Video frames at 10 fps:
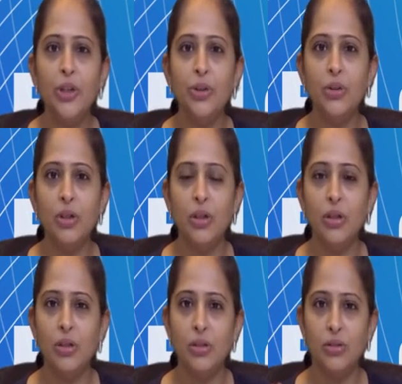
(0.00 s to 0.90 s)

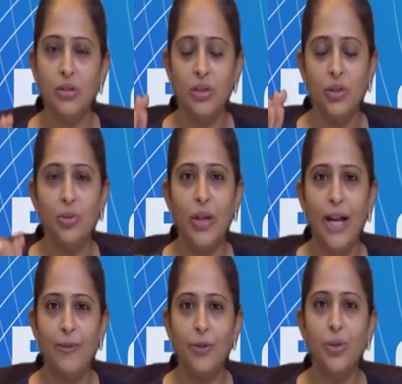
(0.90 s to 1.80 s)
you
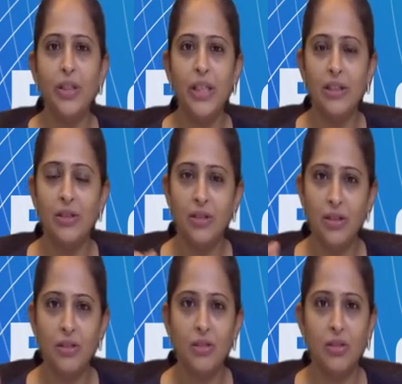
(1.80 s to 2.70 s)
have to
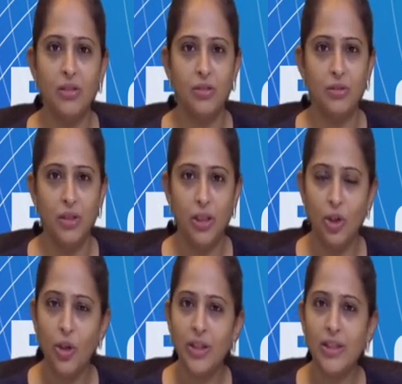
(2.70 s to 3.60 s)
either
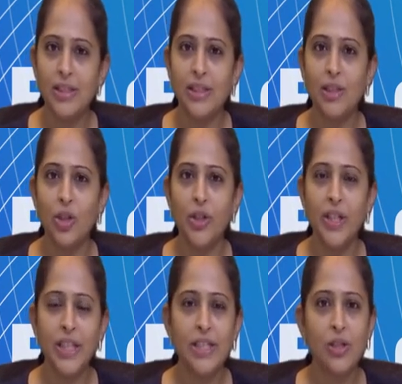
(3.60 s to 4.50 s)
allot the
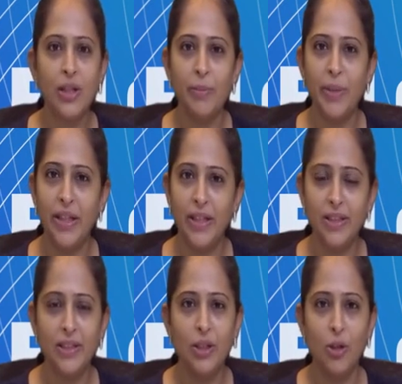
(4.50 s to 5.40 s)
securities or
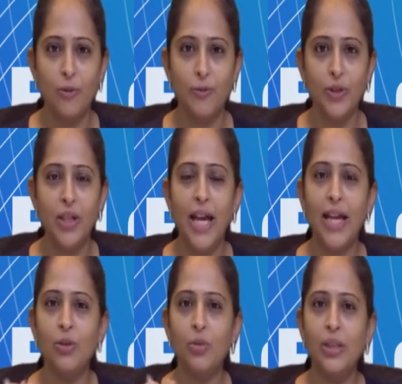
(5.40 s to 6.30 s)
abandon the offer,
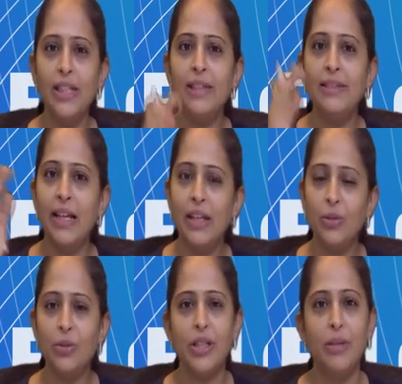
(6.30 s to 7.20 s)
and only then
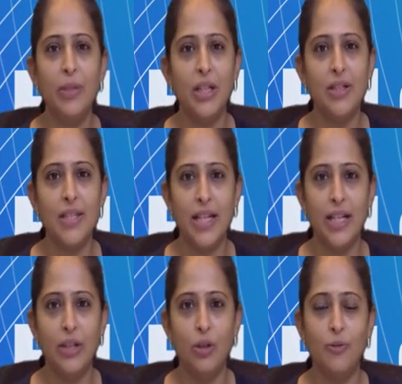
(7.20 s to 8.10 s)
you can make a
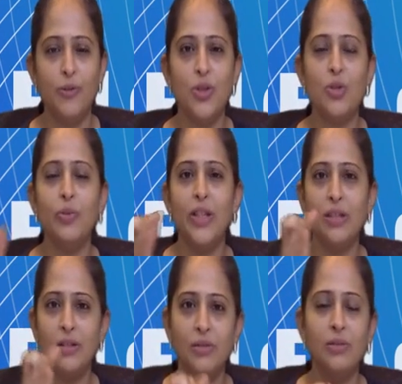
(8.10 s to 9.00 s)
second offer. So
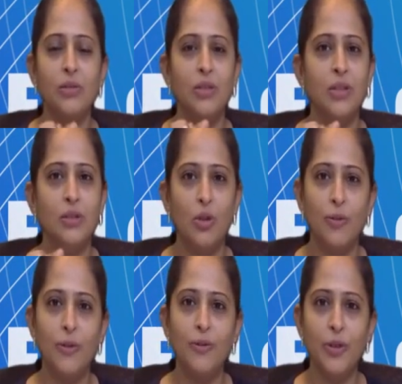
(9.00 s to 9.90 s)
when a
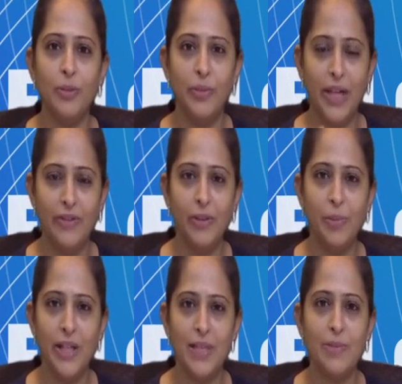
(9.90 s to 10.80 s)
offer for a
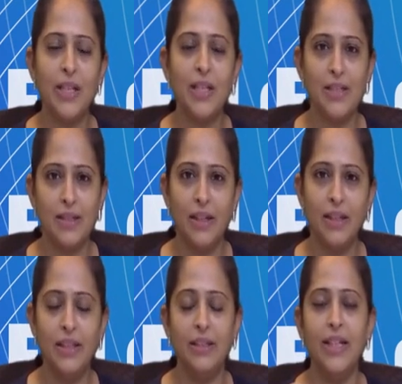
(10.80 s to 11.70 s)
private placement is
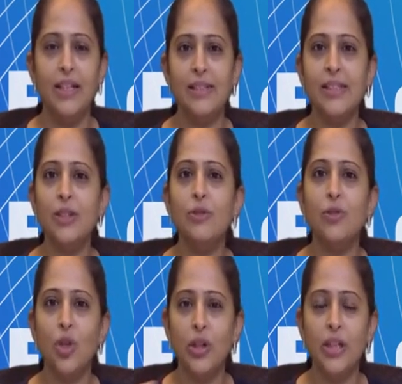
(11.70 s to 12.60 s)
running, that is that you
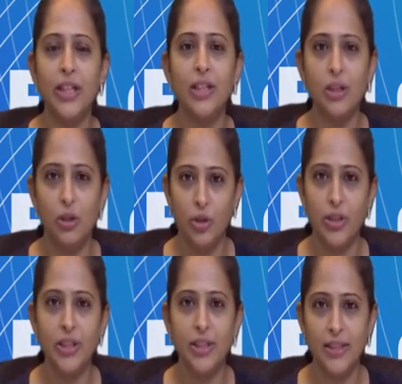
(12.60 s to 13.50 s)
have not yet
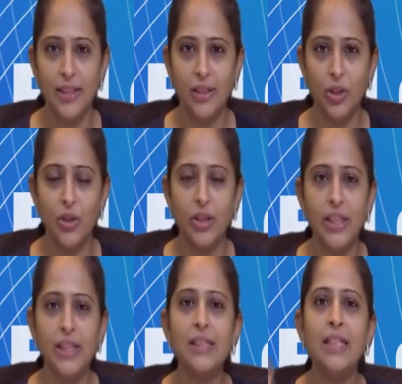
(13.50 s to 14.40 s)
allotted the
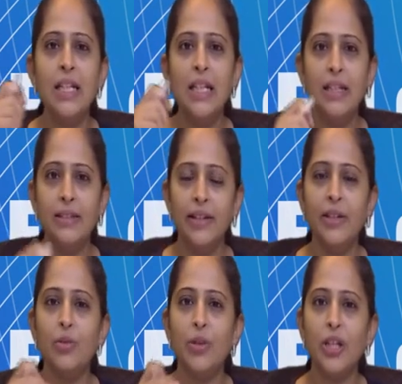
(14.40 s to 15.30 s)
securities,
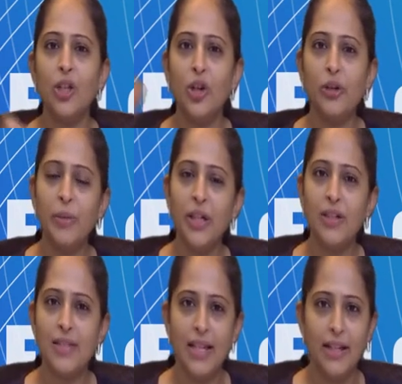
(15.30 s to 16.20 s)
then you cannot
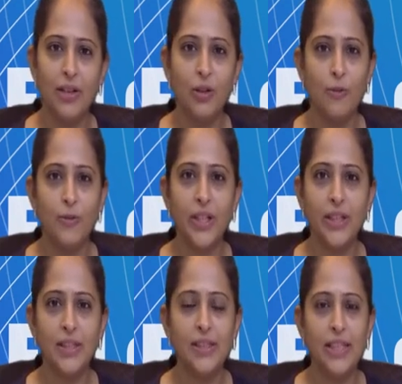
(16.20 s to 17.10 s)
make a second offer
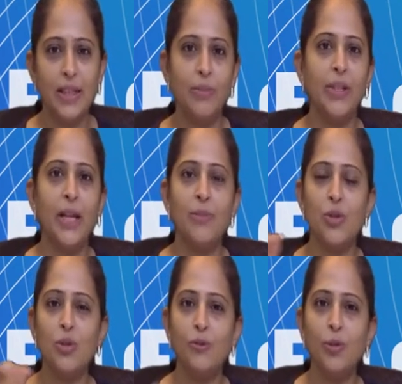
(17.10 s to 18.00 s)
at the same time.
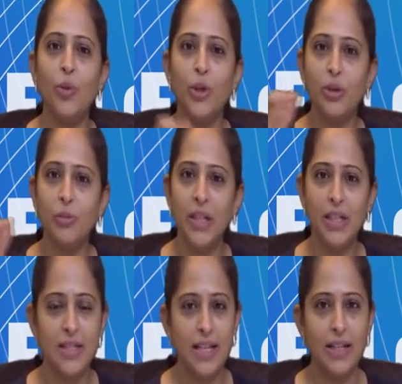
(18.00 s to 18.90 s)
So if you want to
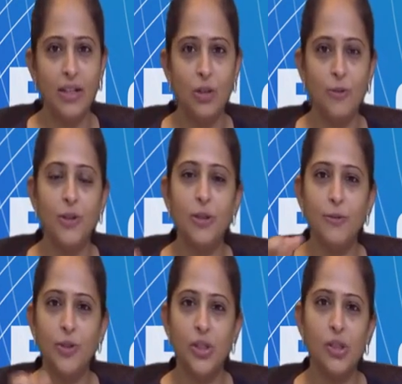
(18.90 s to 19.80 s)
make a second offer,
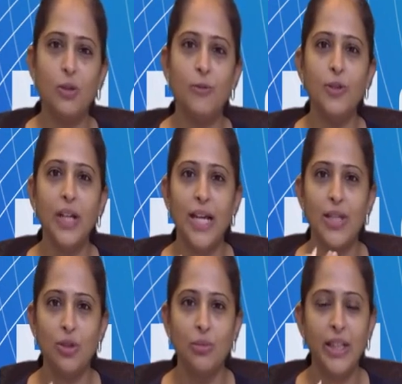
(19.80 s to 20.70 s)
the first offer
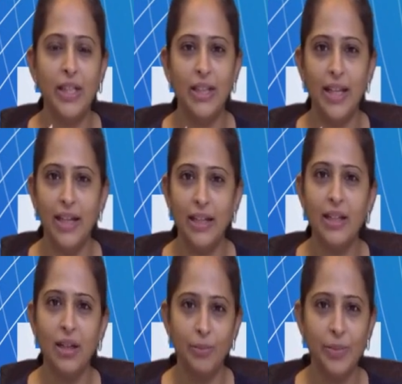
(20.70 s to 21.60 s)
has to be
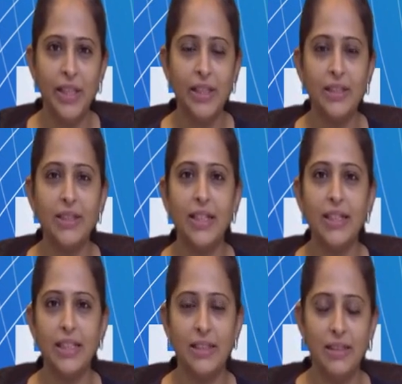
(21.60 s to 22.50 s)
entirely completed.
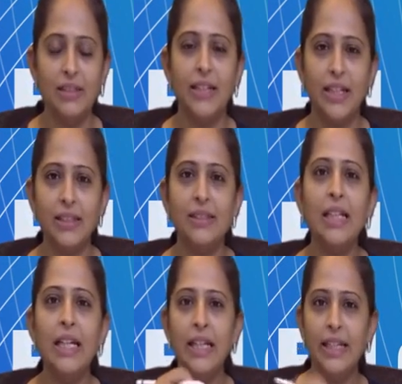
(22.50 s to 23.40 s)
That is,
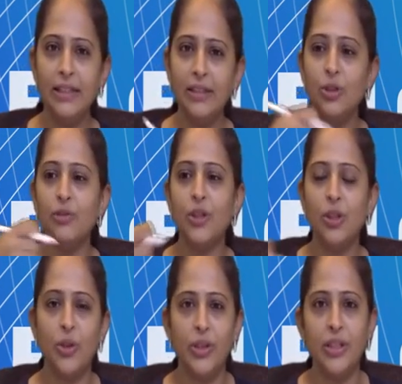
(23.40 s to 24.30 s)
either you've
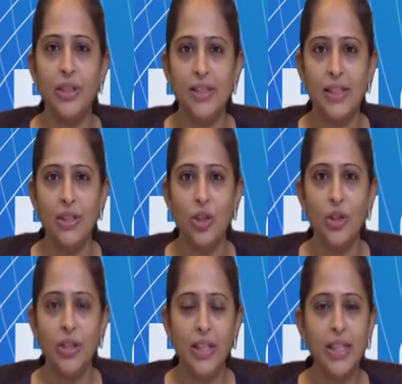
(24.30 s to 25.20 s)
allotted the securities